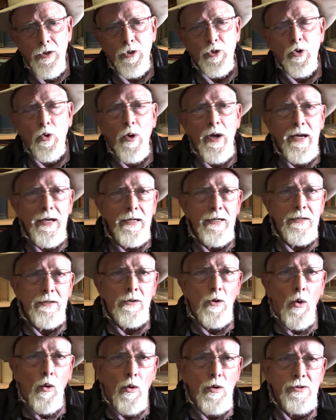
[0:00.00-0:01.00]
trained
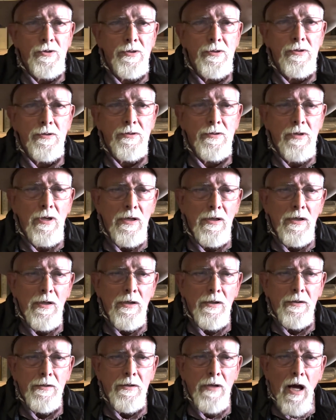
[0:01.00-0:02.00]
horses,
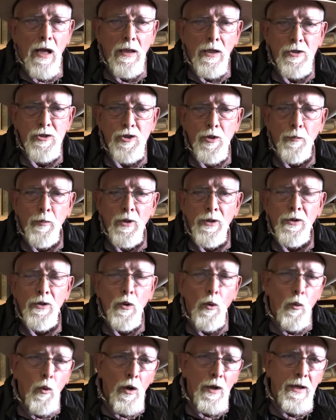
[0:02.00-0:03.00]
knowledgeable in the
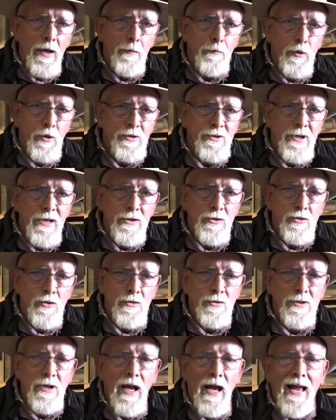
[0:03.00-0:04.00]
working
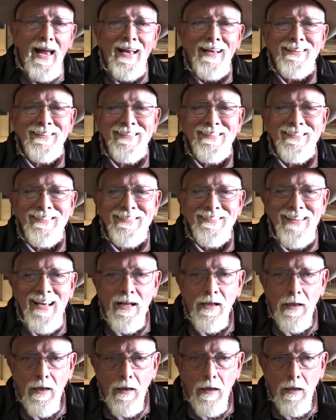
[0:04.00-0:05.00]
procedures,
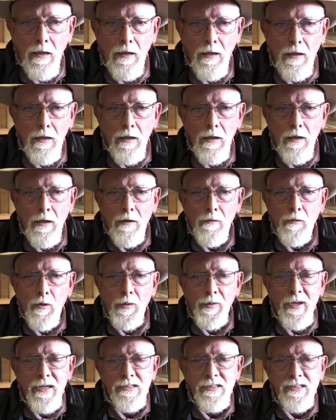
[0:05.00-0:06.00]
excel where
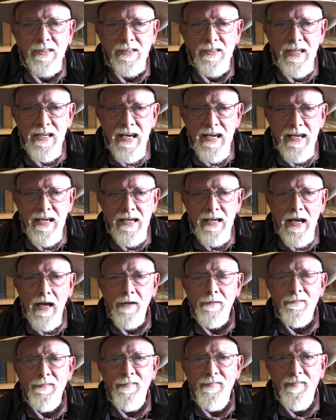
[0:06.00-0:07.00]
they see
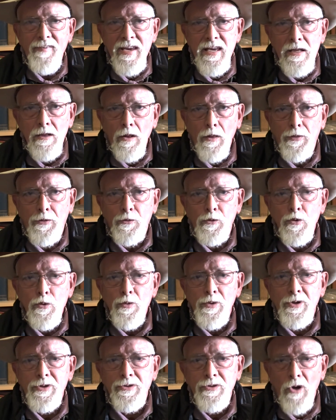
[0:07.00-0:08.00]
and feel through
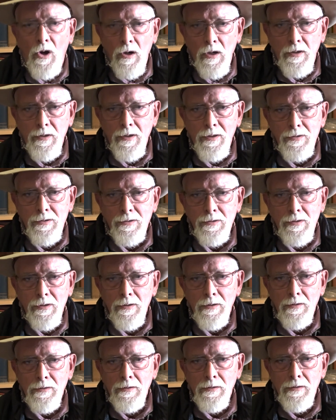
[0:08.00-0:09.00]
the darkness.
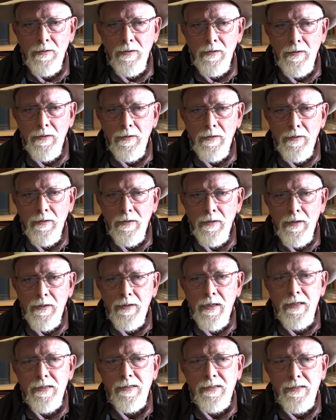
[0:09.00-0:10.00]

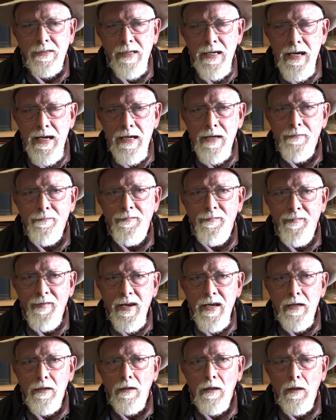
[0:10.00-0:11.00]
They see and
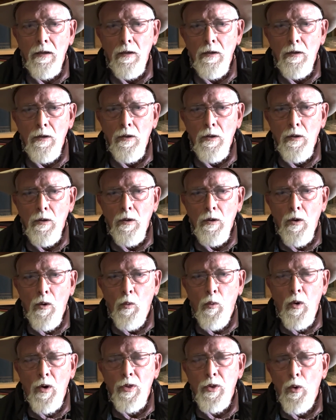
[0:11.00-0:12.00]
feel
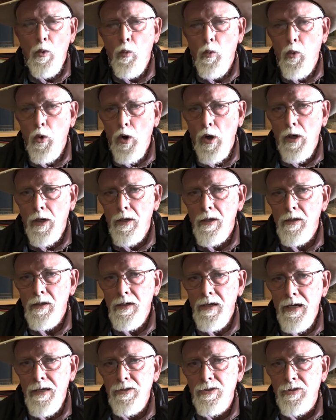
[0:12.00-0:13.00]
where the work
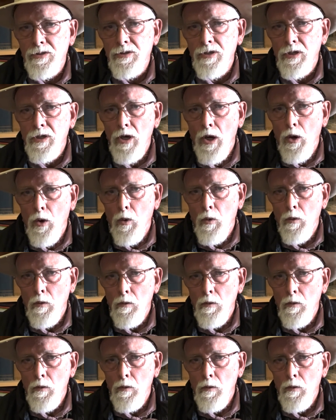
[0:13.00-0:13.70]
needs to go.